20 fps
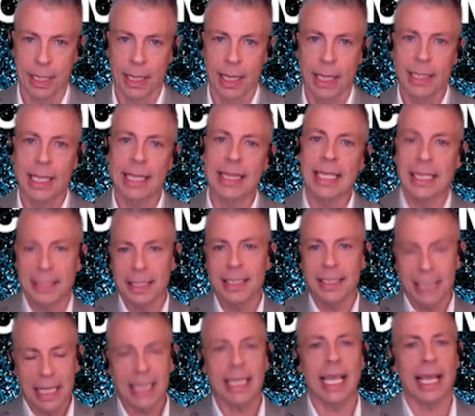That this is
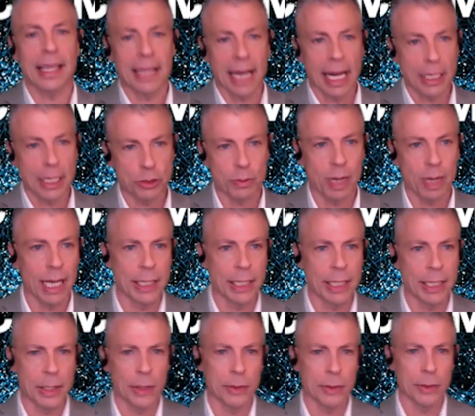the thing that I try to
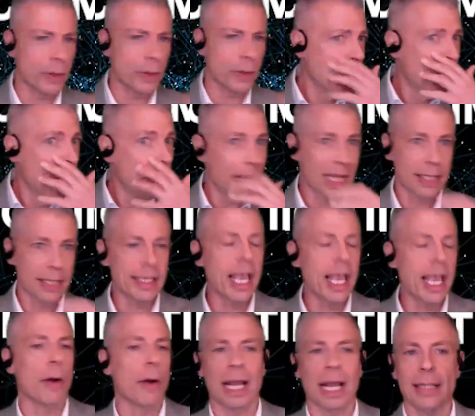do. So we could say,
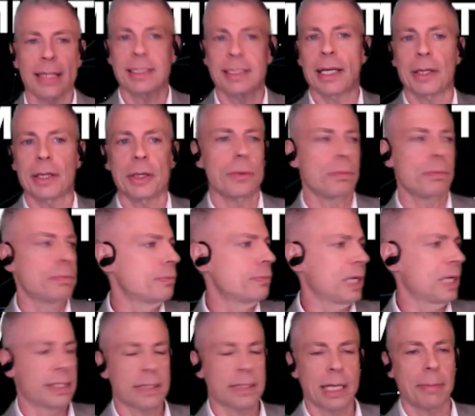oh, I can tell you what
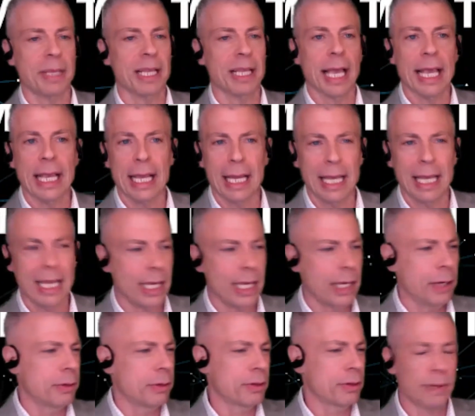it's going to be like in a year
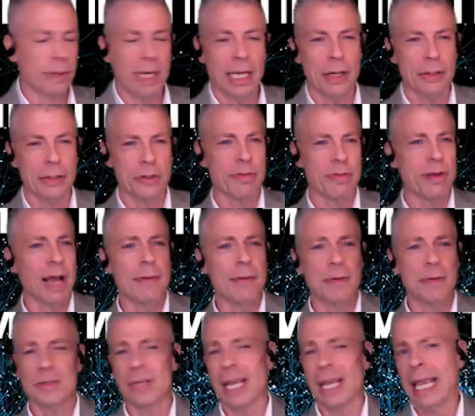or 3 years or 5
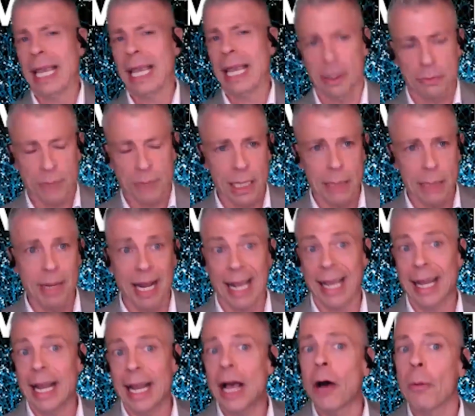years. I can't really, but I
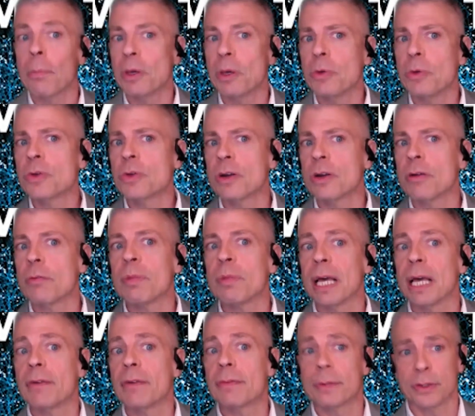can help you sort of
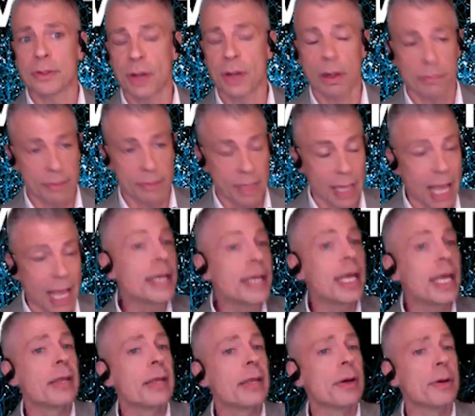plan for a soft landing
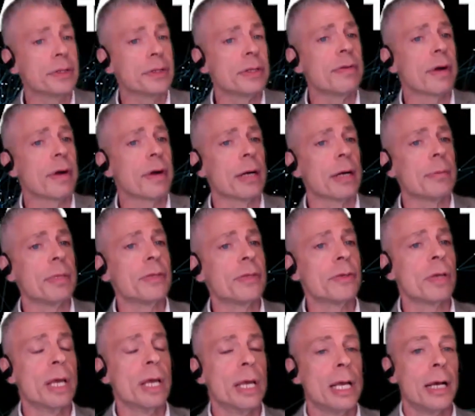in those environments.
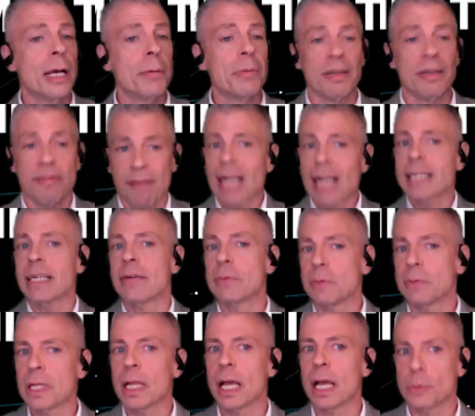But in fact, I've
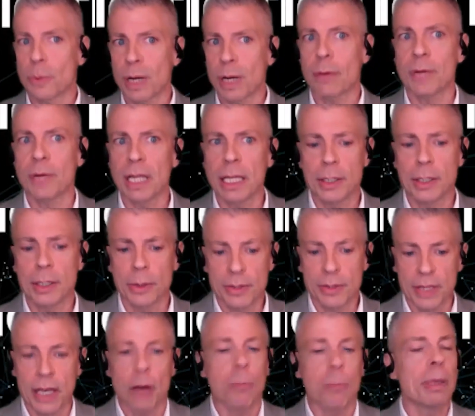realized what I really do is
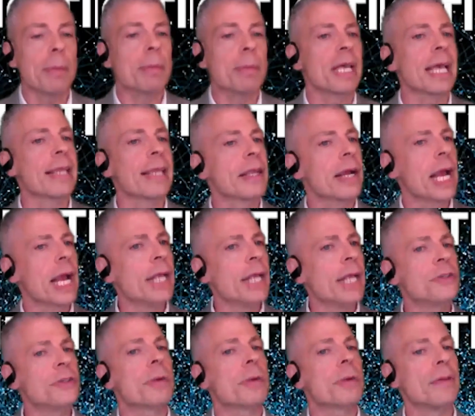help people get their heads
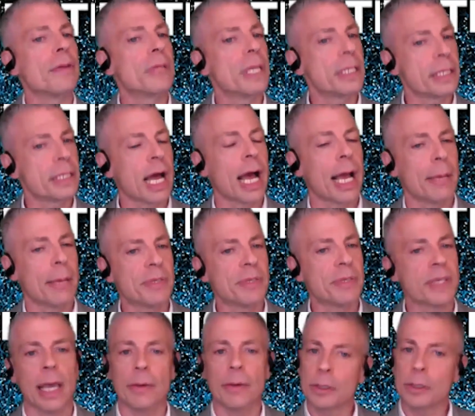around the time
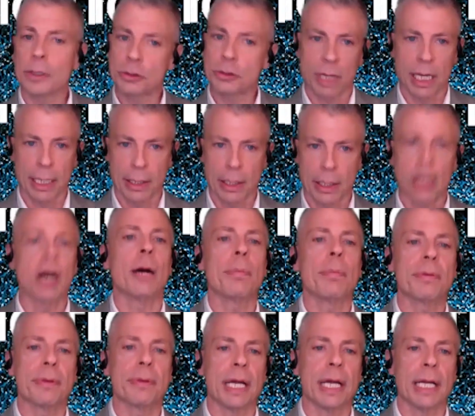scale they're trying to
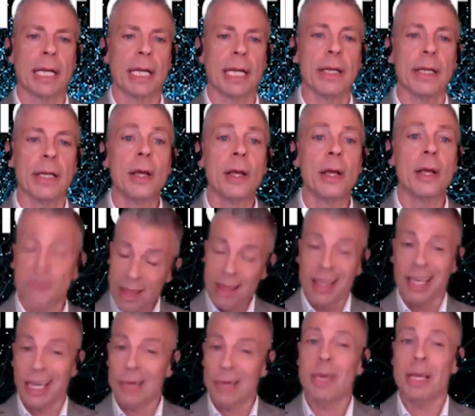operate in so that
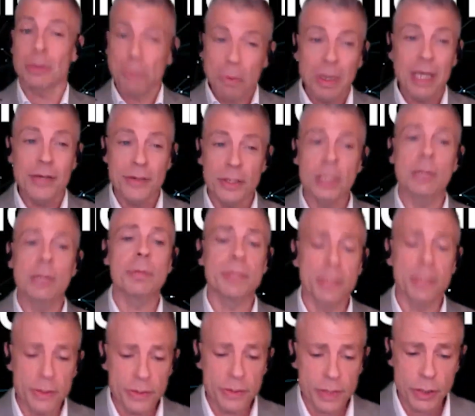they can make reasonable
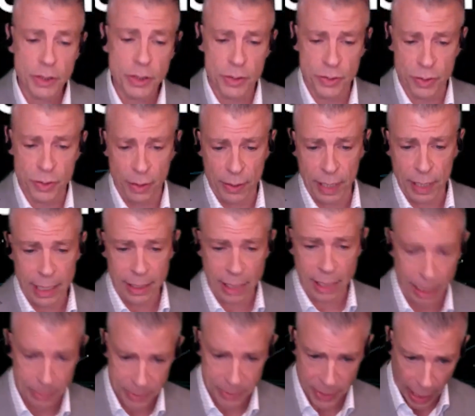decisions on that
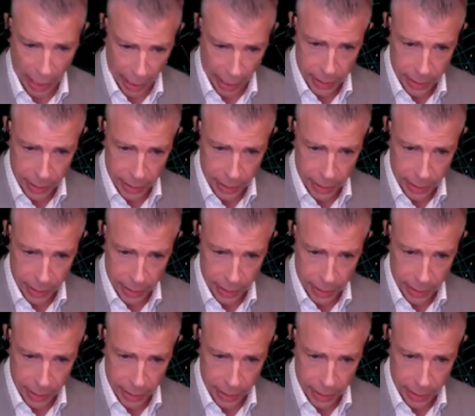time scale.